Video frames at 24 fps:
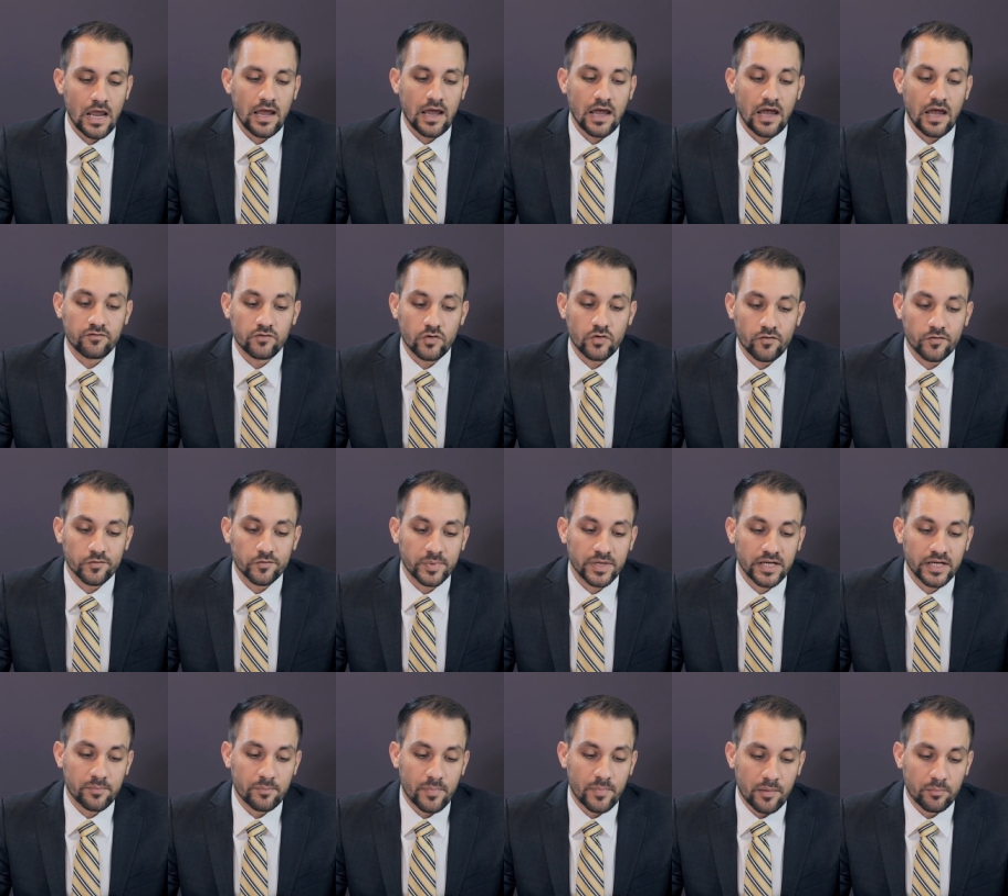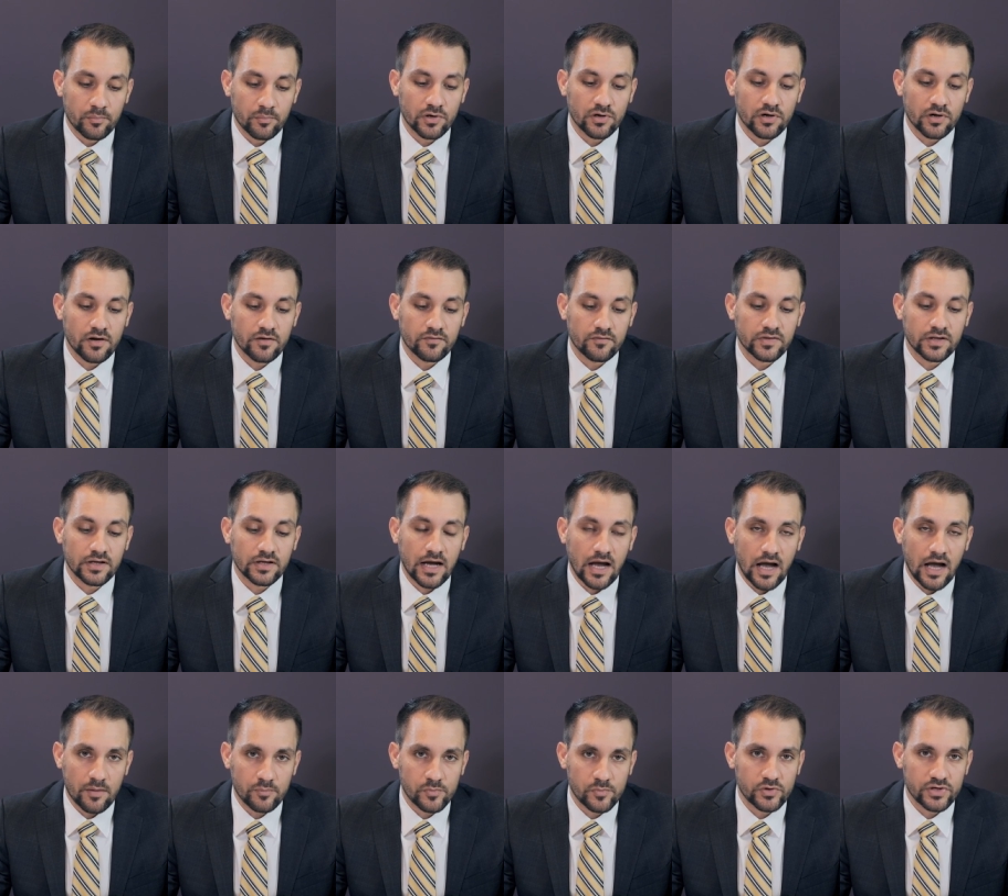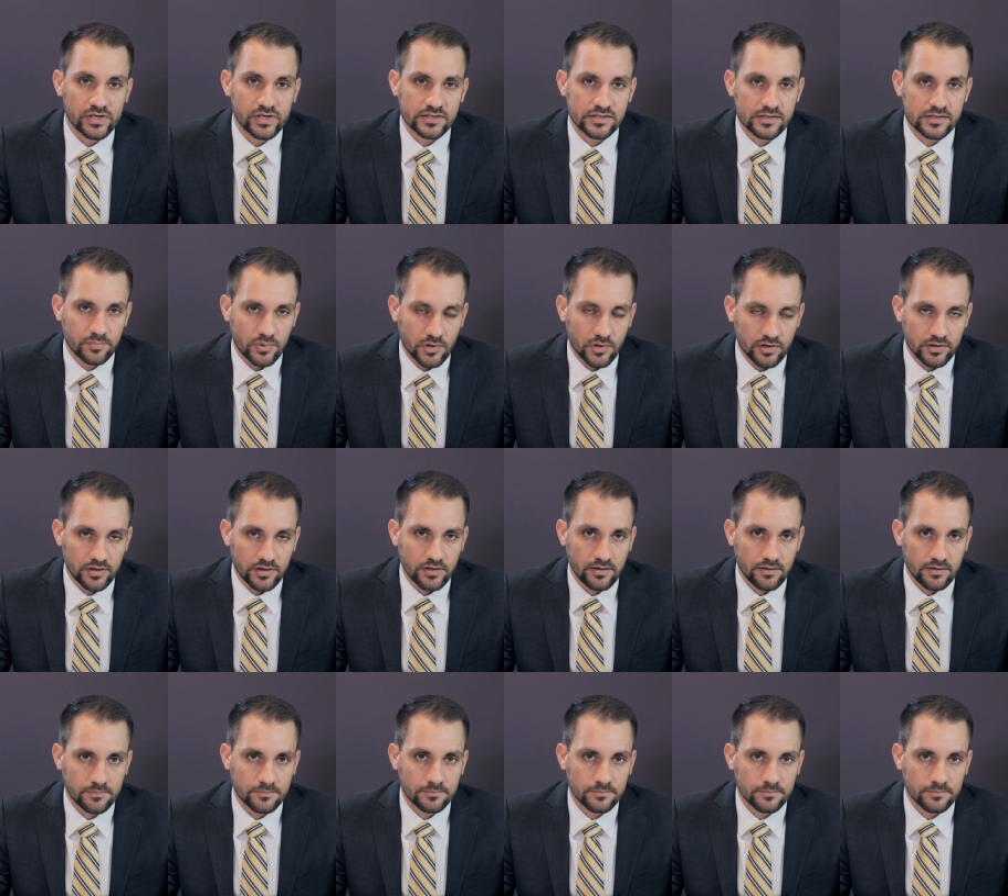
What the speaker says: Have you ever been a member of the Communist Party?